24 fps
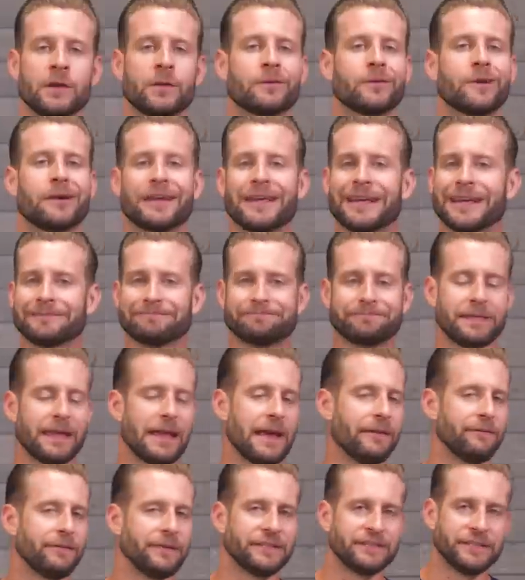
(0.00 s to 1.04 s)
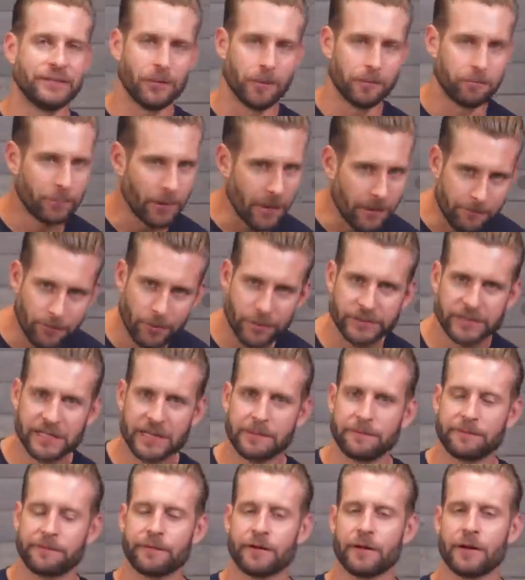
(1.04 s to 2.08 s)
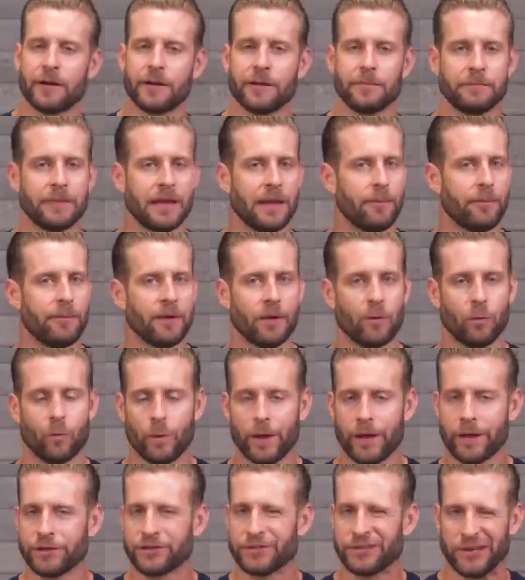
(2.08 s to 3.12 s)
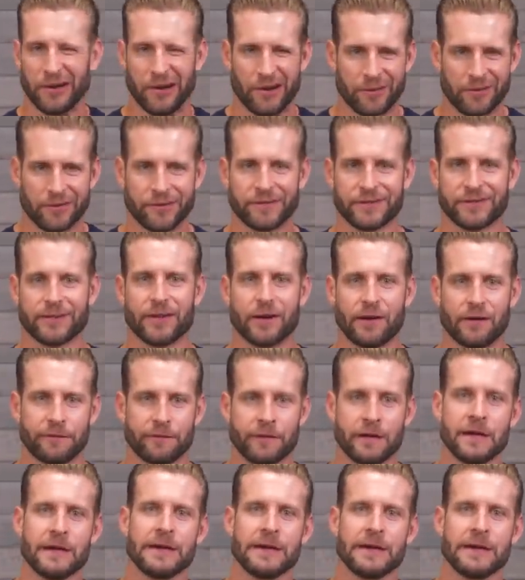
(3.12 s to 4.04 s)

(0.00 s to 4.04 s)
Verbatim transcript: running heavy steel bumpers up front, maybe a winch and other stuff